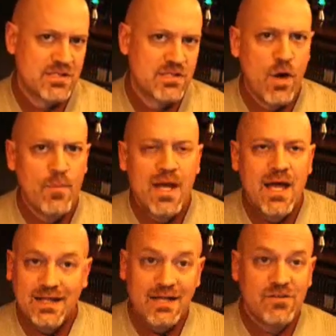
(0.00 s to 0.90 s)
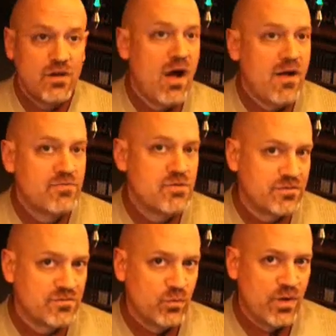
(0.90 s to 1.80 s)
And so I'd like to start off
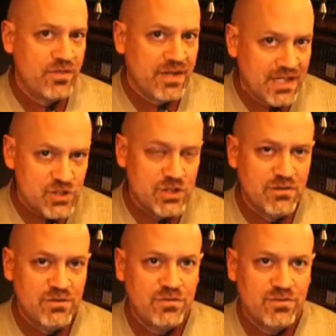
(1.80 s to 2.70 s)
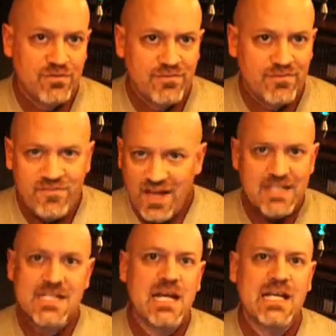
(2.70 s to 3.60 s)
just with Hitchens
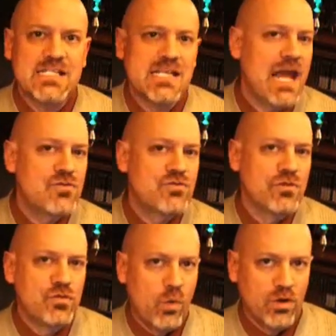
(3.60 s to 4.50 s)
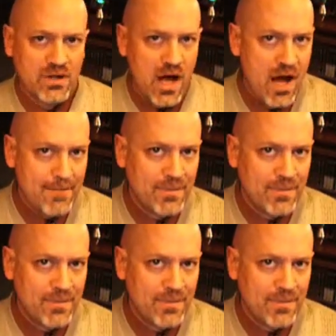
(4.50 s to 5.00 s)
venting his hatred toward God,